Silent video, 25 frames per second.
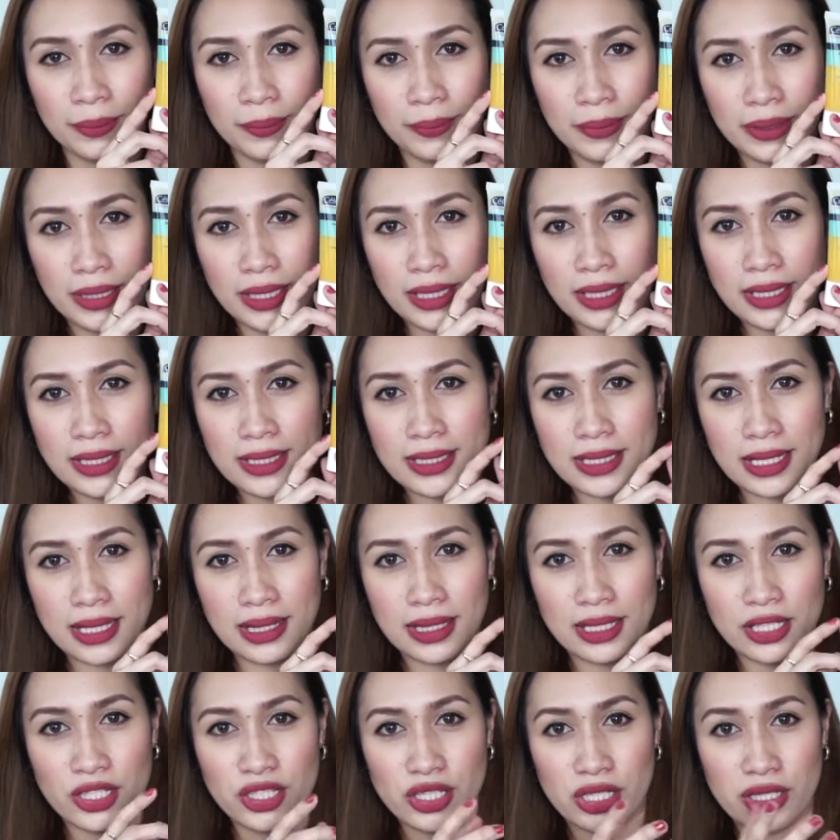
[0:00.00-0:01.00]
beads,
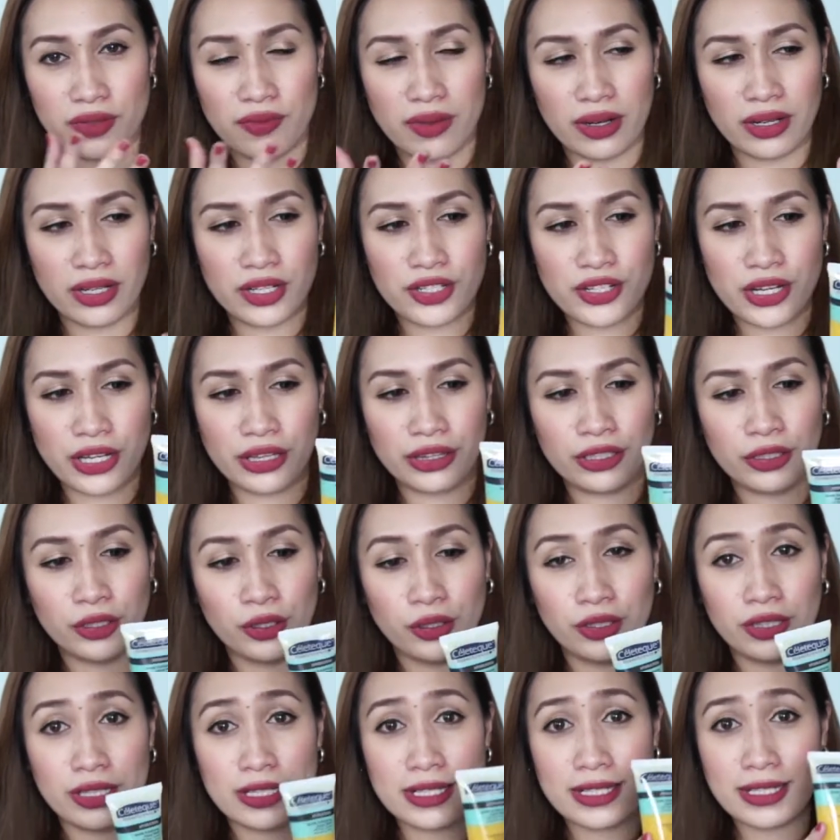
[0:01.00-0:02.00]
and it's just very gentle
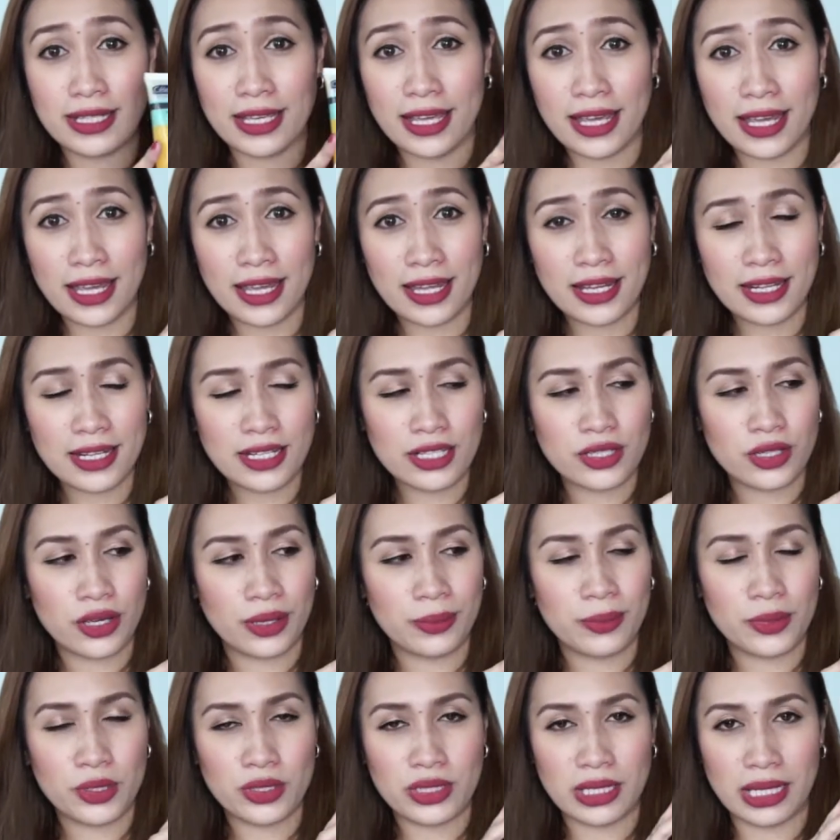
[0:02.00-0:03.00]
on the skin. So,
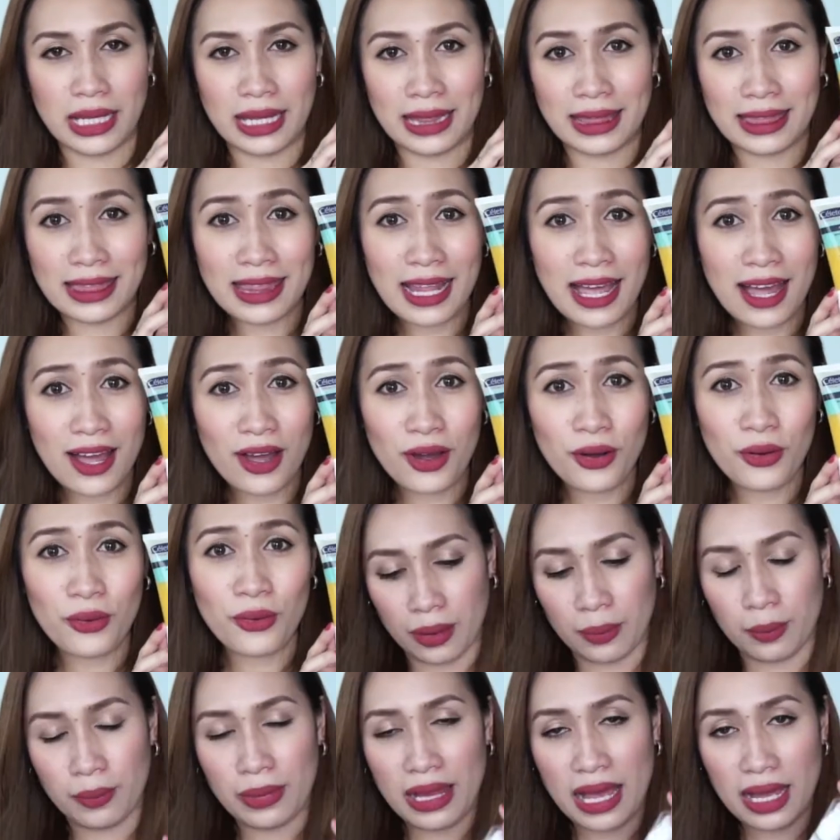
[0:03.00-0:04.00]
I'm using it
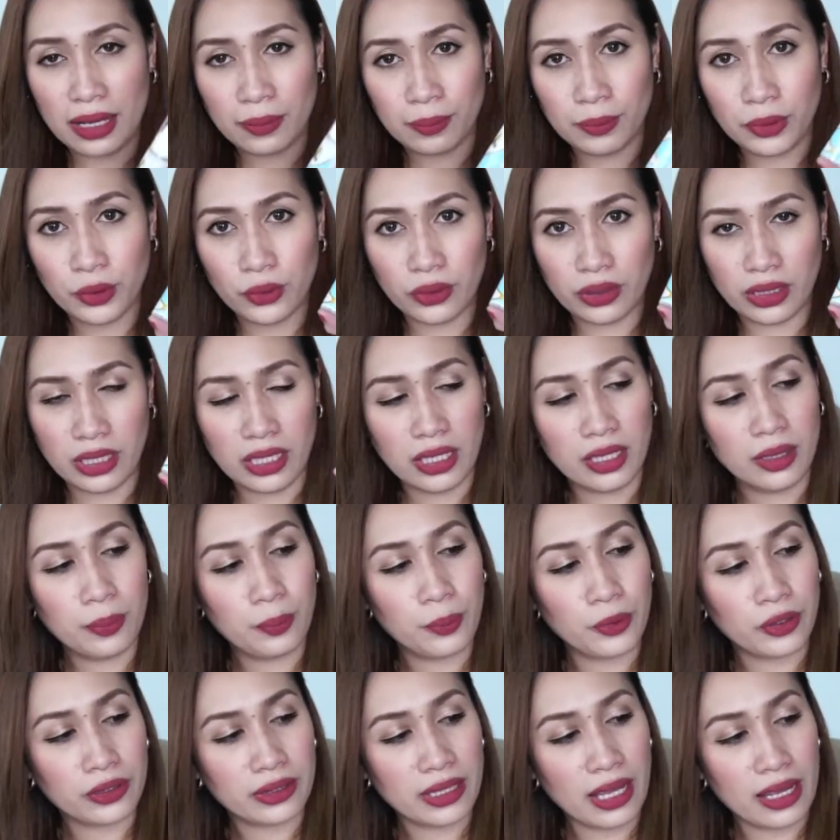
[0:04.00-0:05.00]
now. Black Beauty
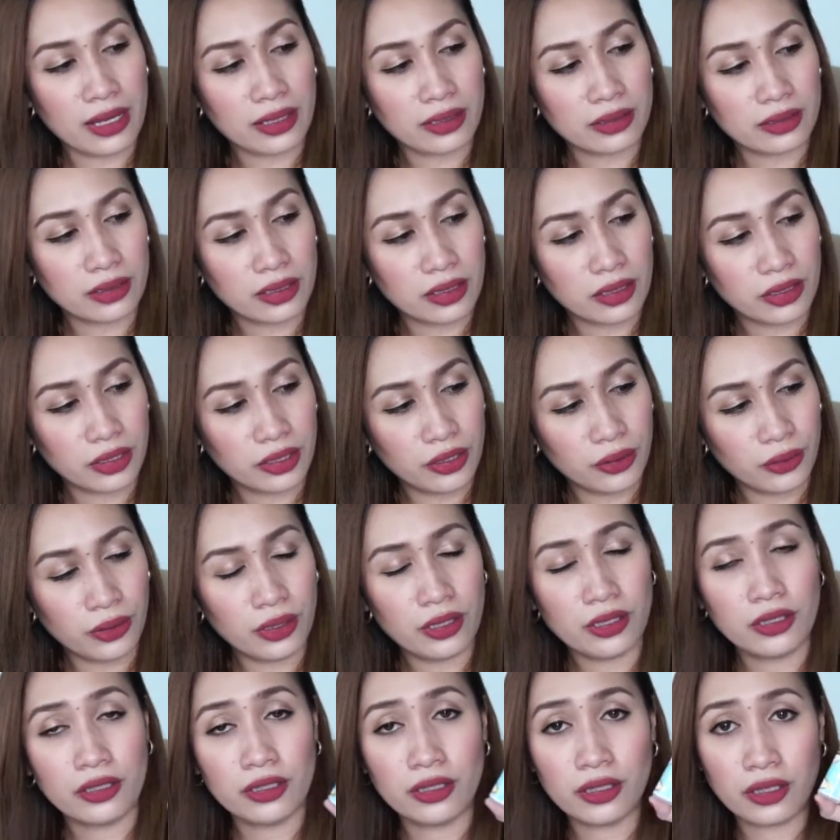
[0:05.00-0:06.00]
Protect
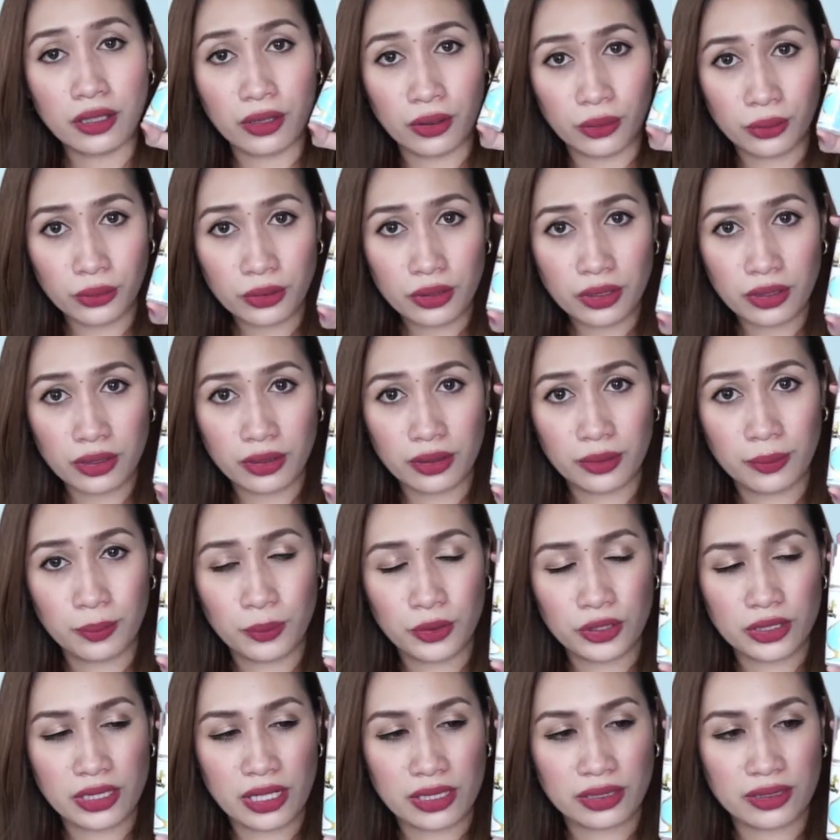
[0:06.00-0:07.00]
Cuticle Coat
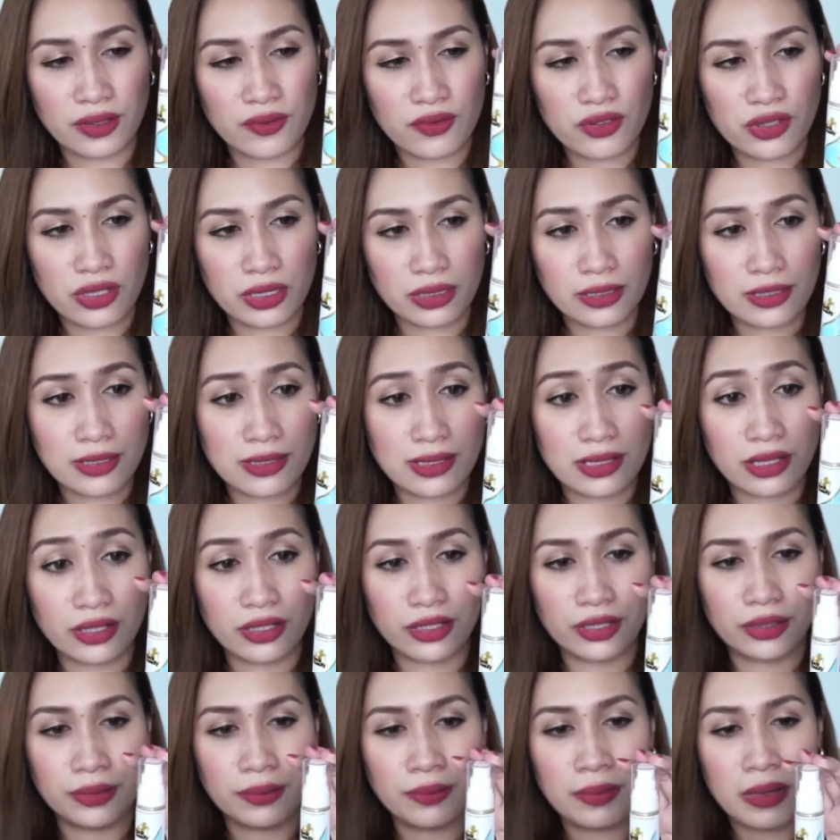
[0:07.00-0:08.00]
Protective Shield
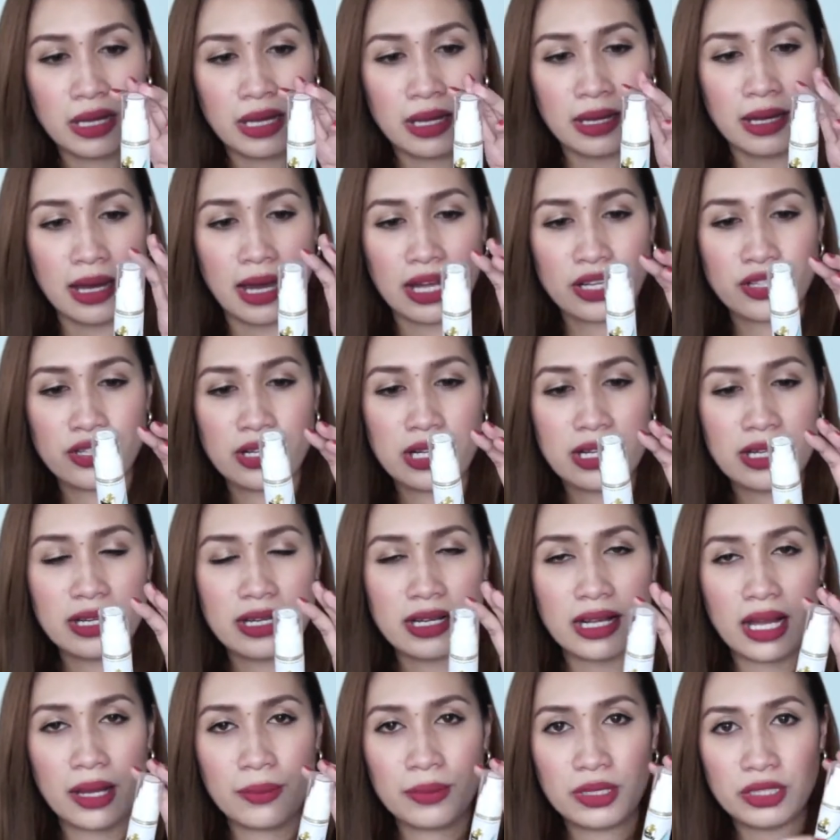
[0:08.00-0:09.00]
Serum. Actually,
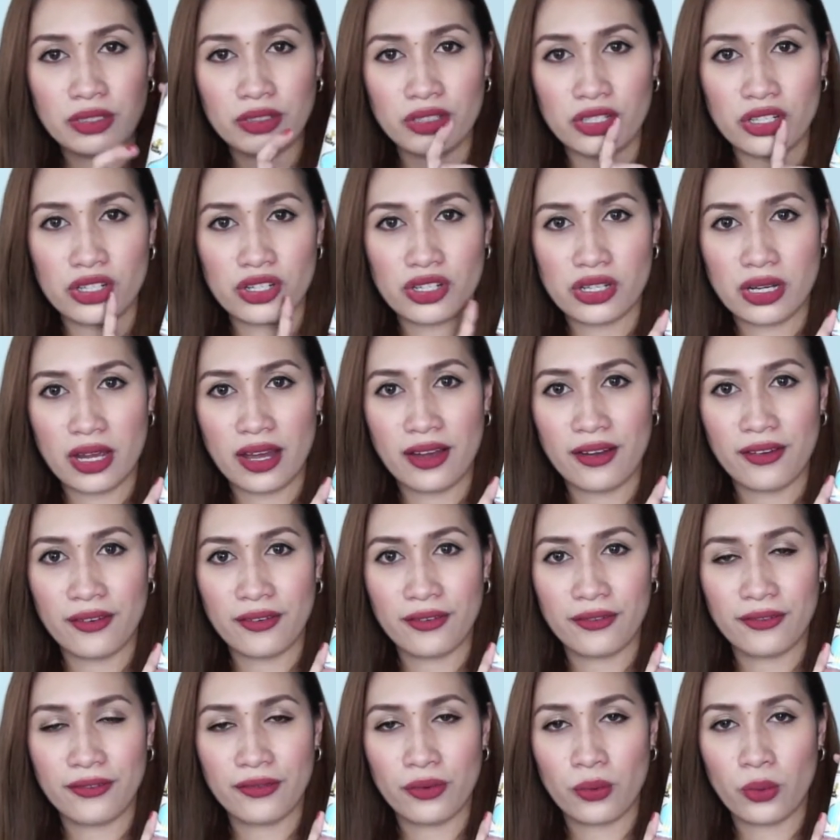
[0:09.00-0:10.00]
nagamit ko na siya
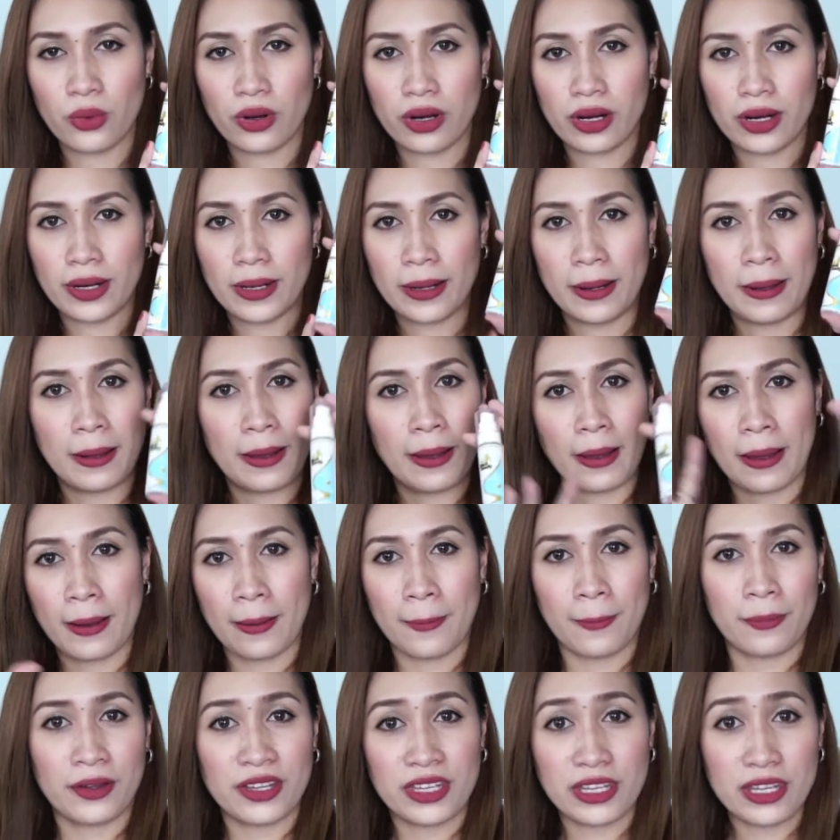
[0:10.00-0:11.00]
for
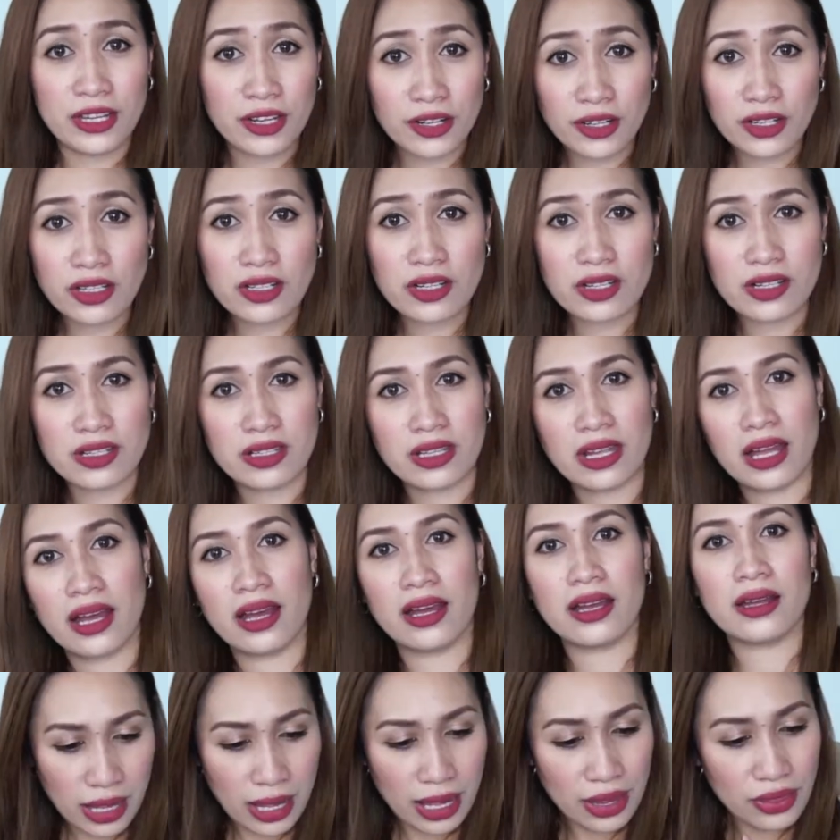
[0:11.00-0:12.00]
years
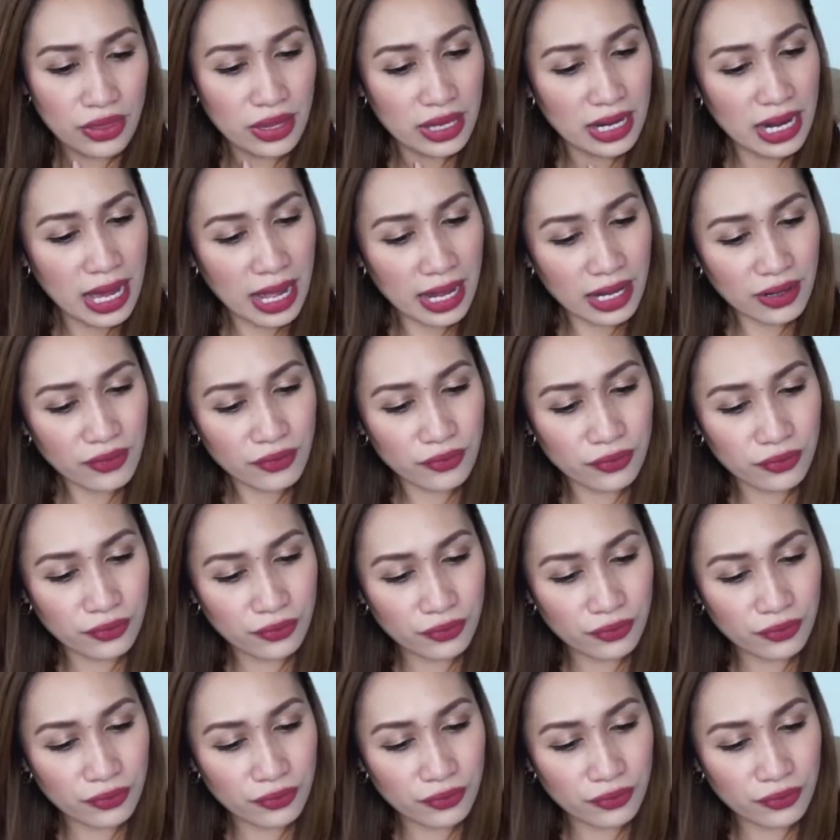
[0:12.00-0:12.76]
na. And then, I've